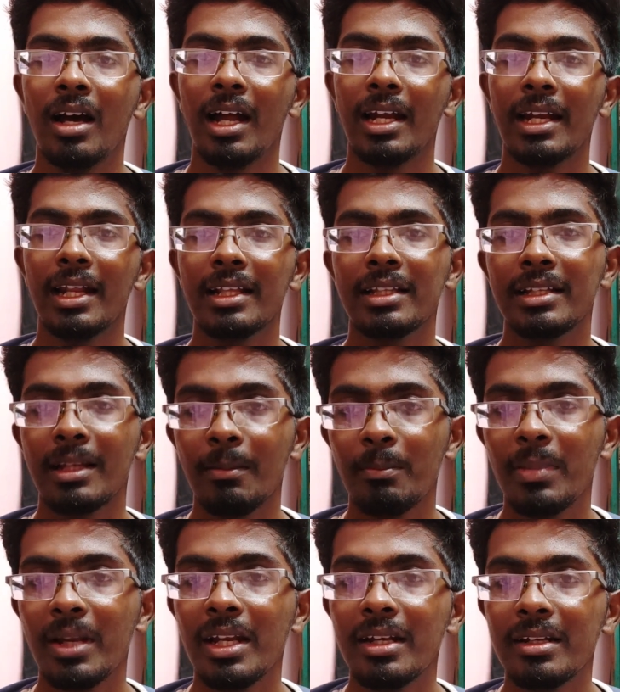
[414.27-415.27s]
Unlike the
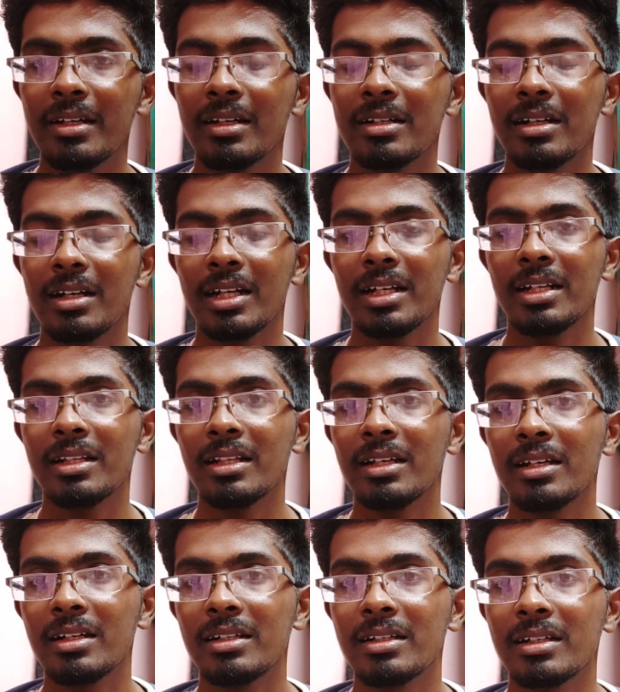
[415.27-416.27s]
template and
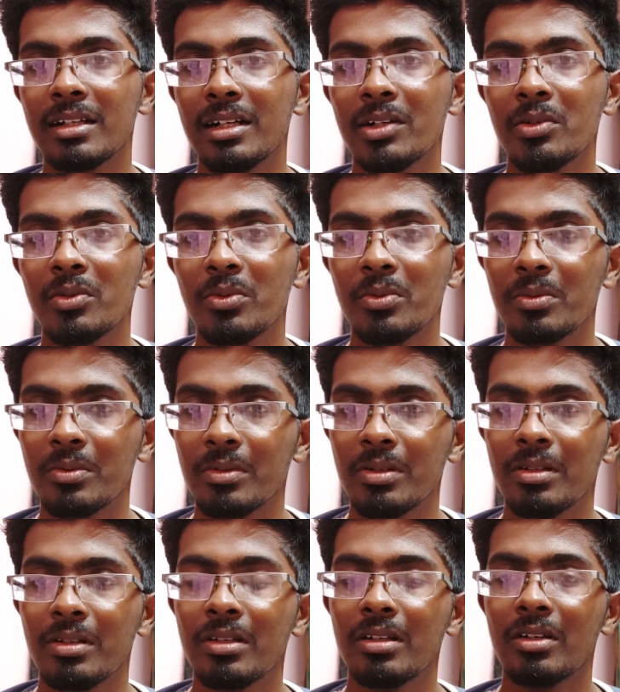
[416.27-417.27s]
the curve
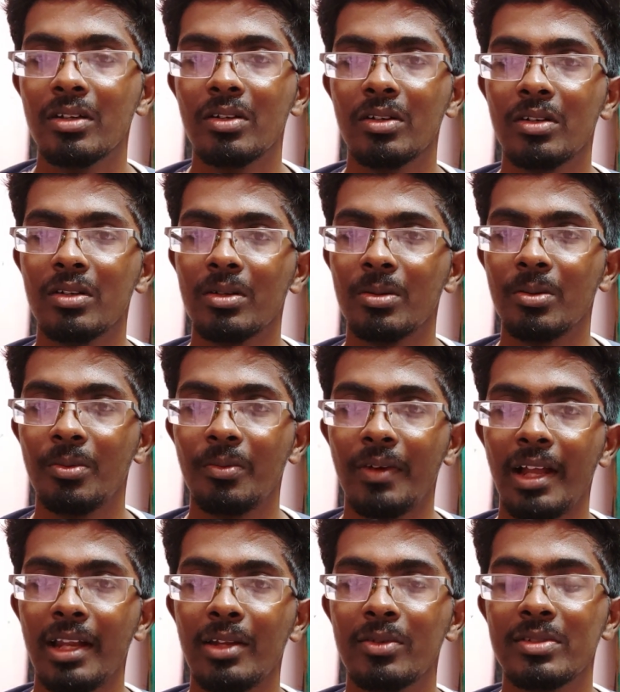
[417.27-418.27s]

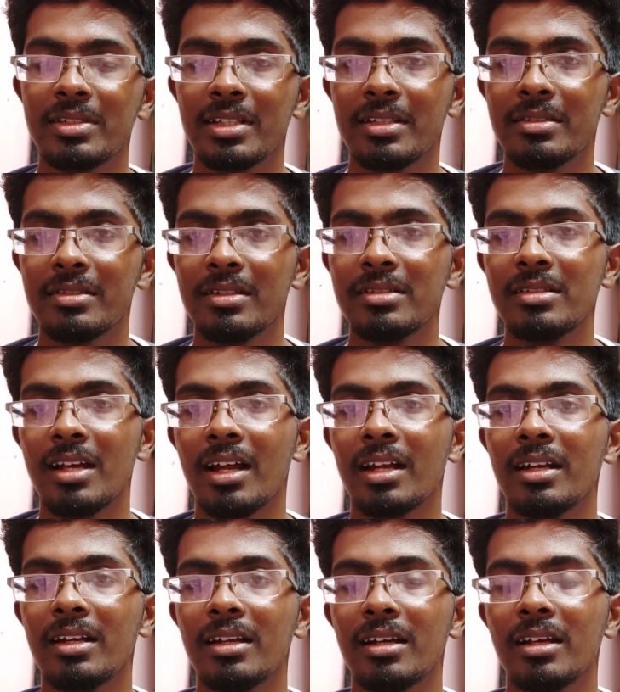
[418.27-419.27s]
value changes,
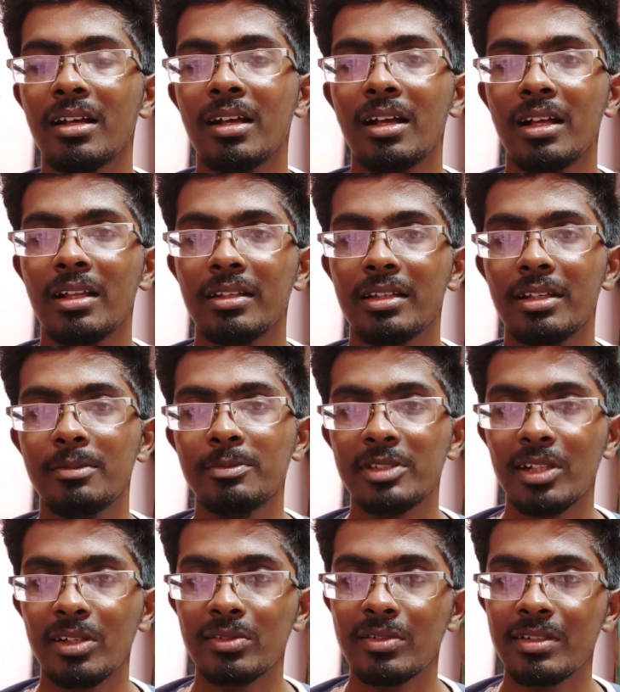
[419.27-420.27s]
and the
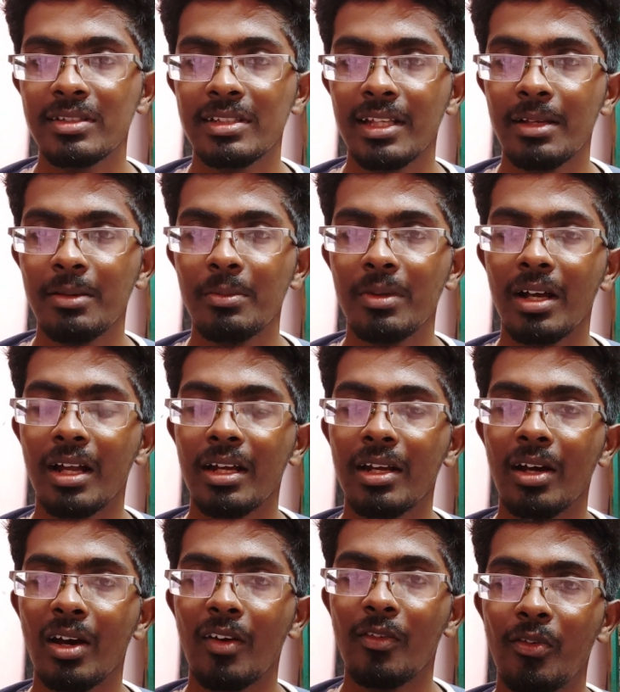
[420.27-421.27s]
ribs also same, and
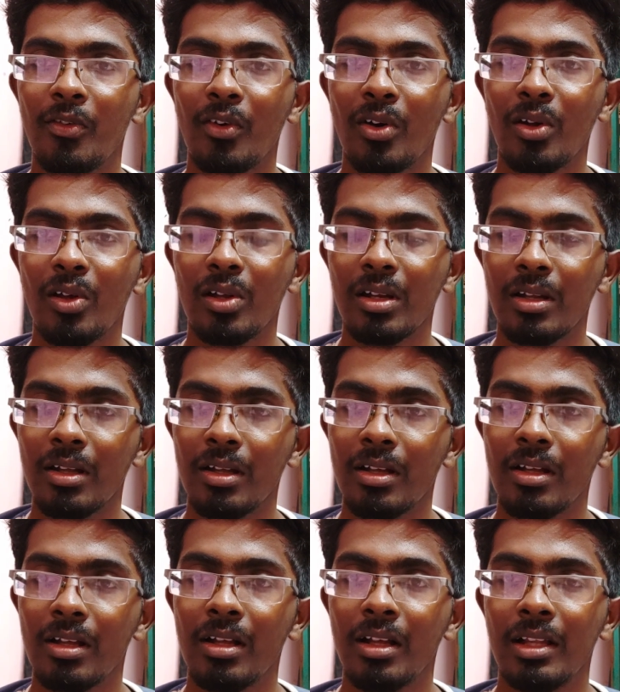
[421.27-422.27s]
for
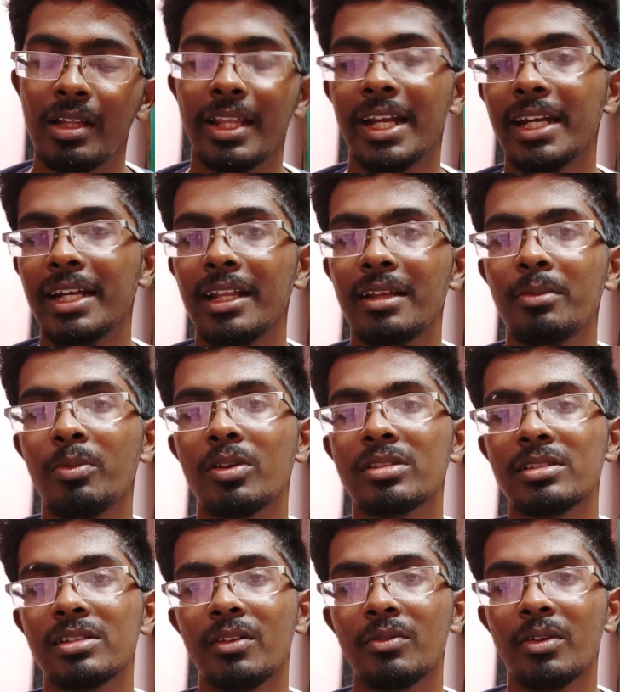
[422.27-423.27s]
the entire
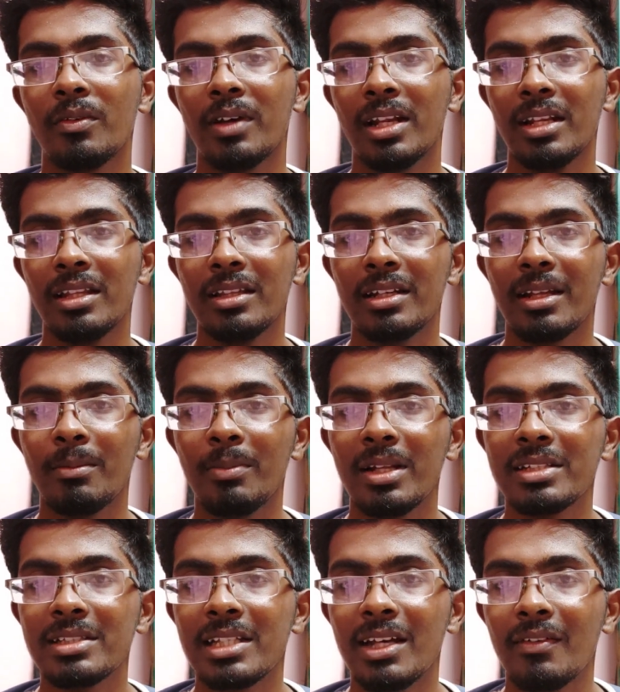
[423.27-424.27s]
process of the violin, the
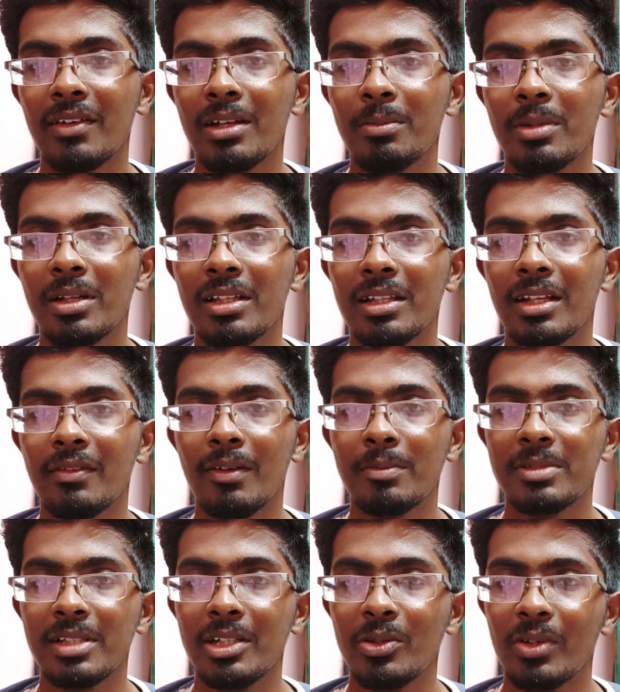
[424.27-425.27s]
templates are available in that
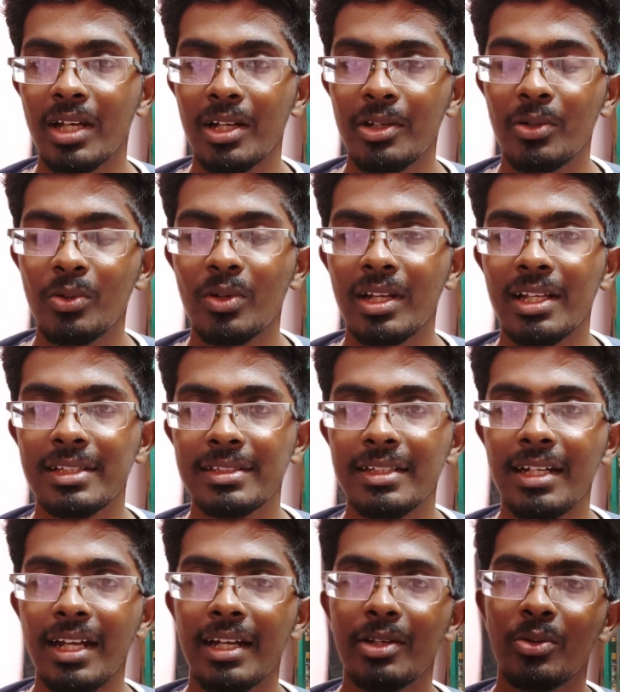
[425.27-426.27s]
website. You can utilize
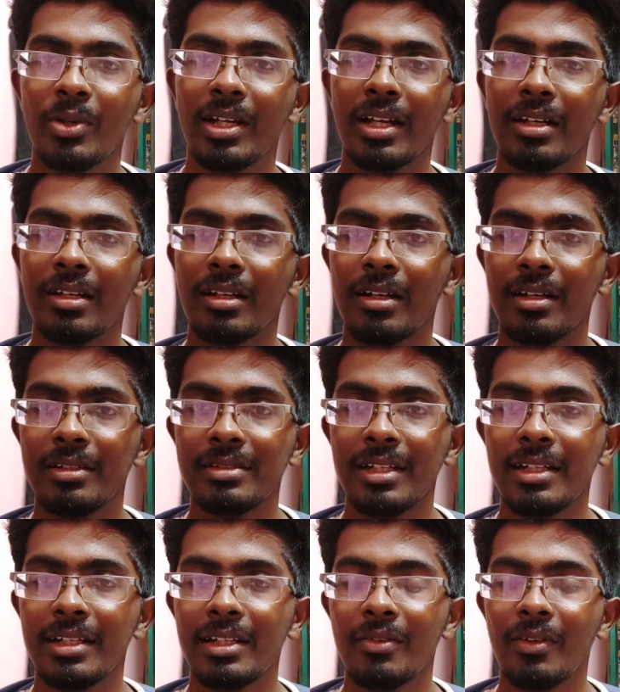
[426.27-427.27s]
it and you can
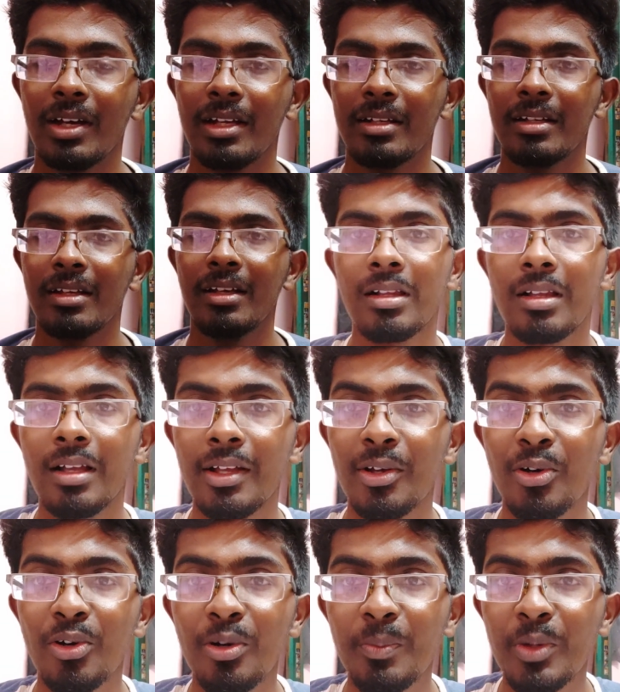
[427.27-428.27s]
design the violin. I
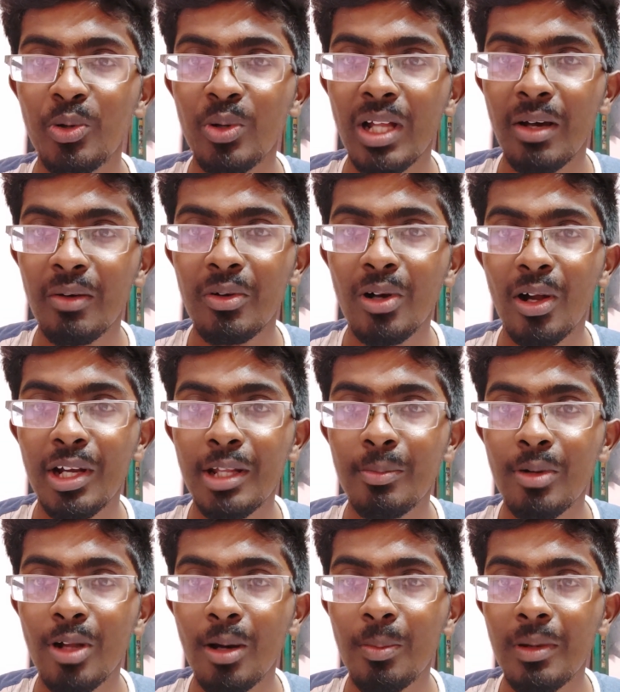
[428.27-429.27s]
hope you would have got a
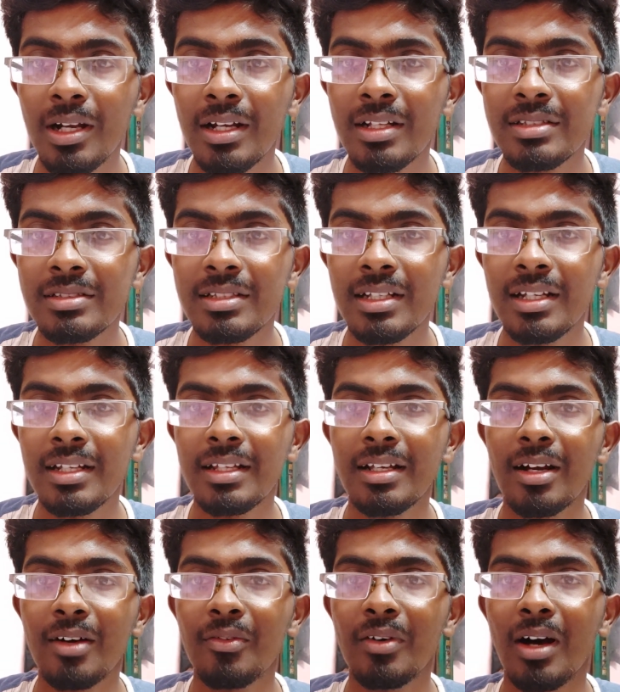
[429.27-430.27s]
proper
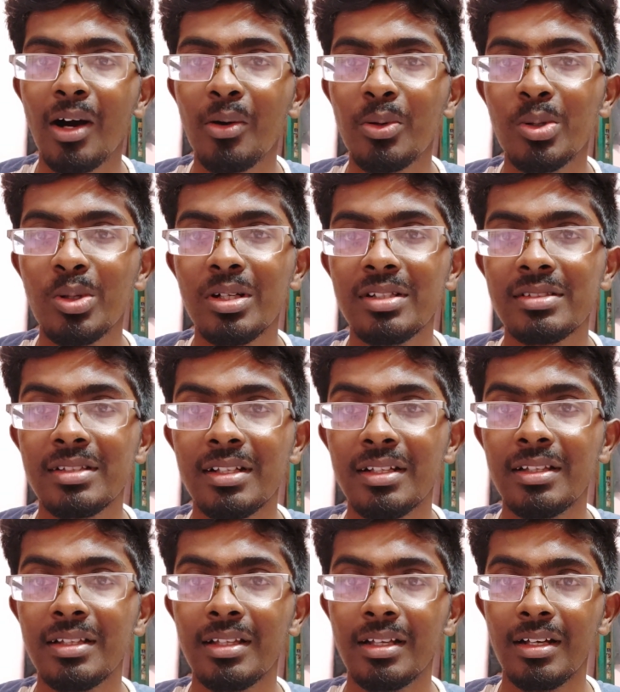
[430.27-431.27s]
understanding of how to
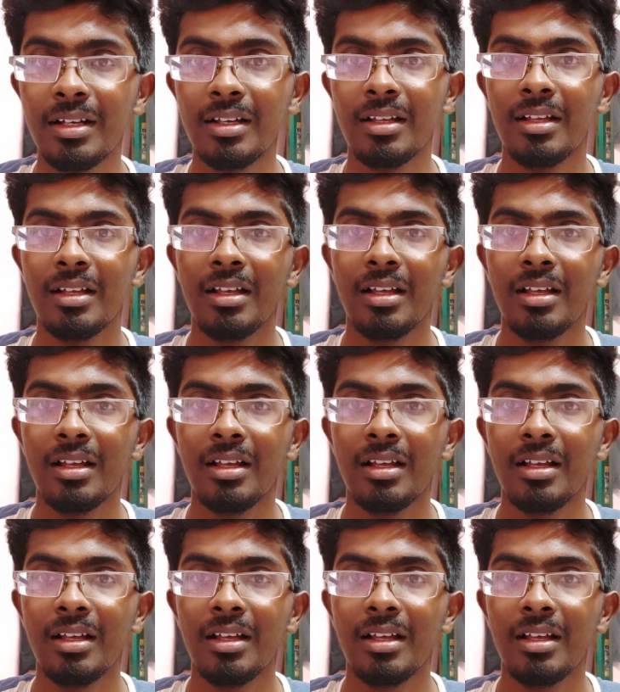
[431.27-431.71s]
design the